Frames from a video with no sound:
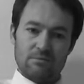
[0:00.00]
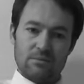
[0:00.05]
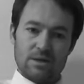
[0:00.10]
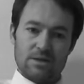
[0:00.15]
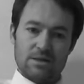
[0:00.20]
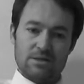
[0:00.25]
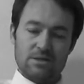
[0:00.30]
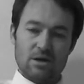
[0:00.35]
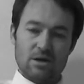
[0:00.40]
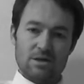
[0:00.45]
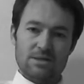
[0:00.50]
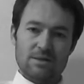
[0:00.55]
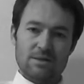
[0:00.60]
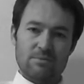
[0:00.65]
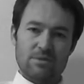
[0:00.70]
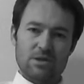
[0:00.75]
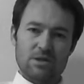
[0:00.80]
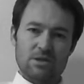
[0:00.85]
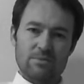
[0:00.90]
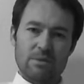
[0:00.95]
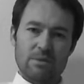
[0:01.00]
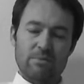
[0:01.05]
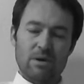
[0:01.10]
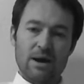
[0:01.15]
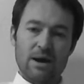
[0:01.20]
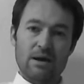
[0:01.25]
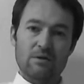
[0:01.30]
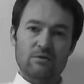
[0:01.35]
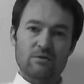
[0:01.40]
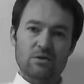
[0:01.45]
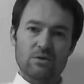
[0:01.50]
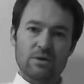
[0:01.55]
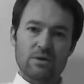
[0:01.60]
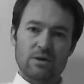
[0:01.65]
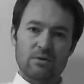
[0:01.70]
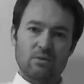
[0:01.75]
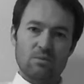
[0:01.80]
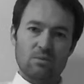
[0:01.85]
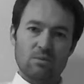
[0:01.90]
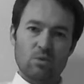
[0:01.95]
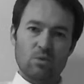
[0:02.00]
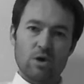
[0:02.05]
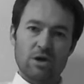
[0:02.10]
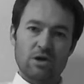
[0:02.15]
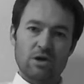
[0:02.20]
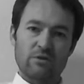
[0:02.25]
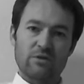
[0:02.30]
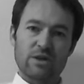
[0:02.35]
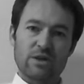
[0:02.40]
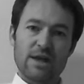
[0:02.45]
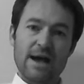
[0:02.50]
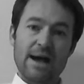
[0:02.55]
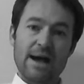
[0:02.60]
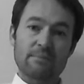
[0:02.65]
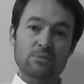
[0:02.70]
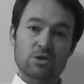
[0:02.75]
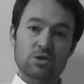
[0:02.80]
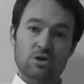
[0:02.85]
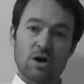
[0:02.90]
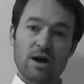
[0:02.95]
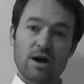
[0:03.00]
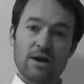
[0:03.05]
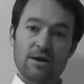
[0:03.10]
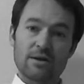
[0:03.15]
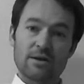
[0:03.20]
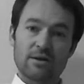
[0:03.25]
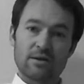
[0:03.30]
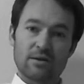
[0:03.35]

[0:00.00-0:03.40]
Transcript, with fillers: it's not something to be proud of doing. Working for the arms trade